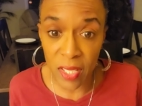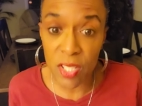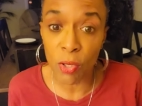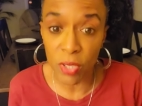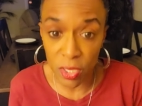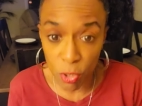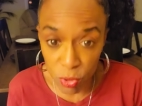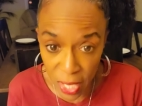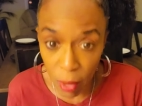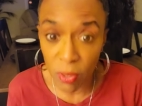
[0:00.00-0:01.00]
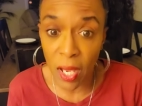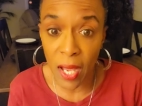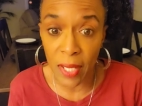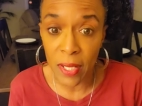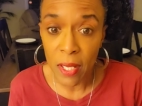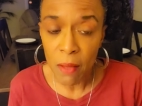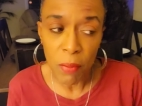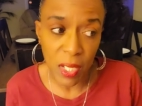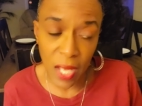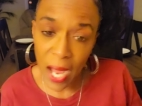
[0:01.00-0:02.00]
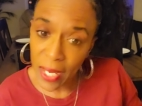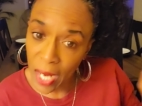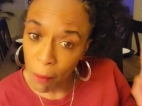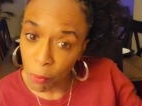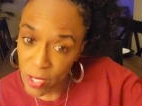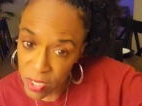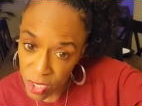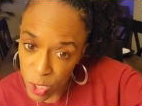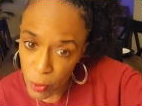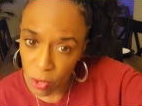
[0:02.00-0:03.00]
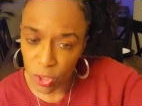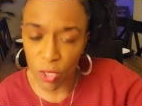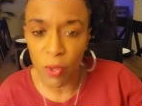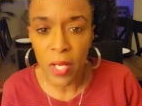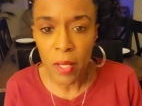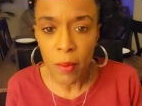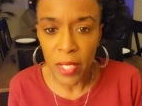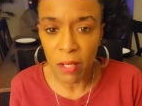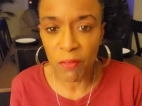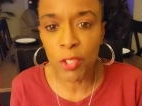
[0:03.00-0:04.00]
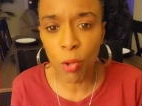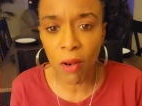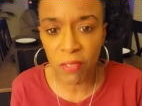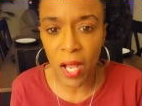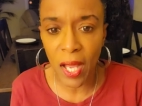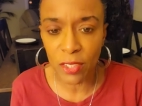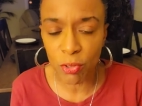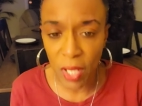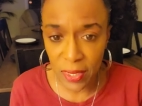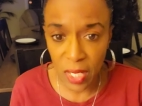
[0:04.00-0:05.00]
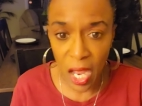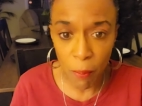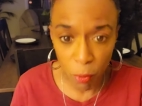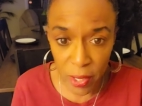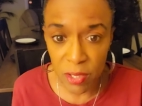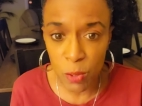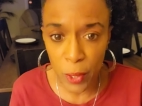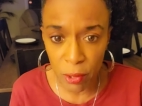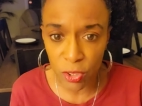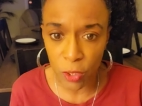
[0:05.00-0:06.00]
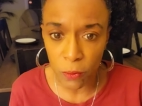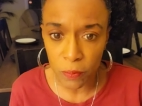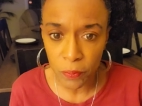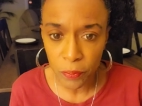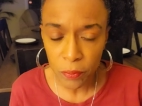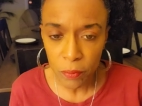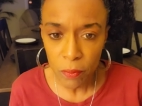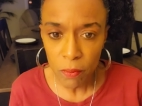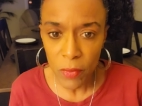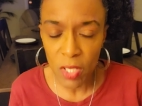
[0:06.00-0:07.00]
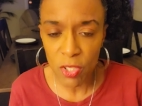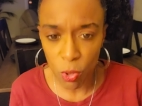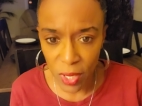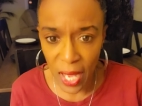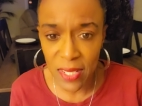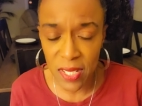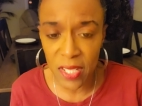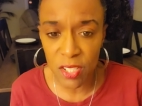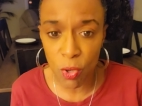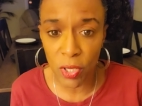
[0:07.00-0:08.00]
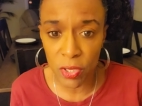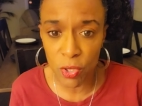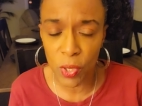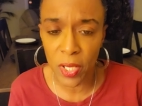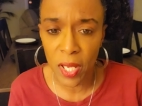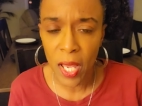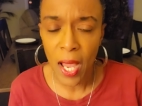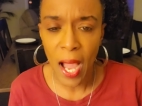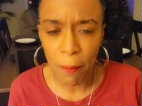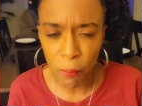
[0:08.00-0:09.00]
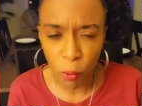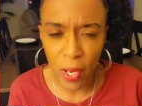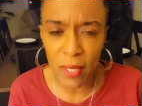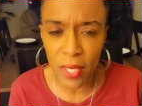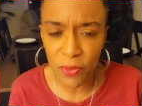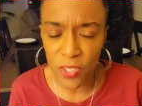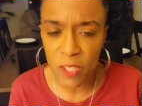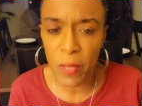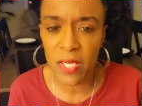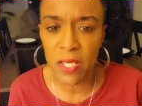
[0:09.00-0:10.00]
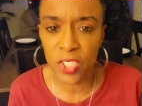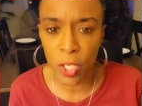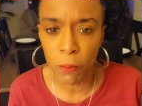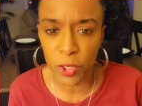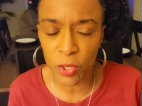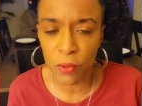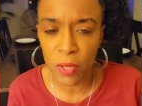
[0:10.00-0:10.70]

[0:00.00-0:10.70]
So then you doubt God. But God operates in the spiritual. And if you are of God, you got to operate in the spiritual. So God said he's going to do it. I pray that this message helps you.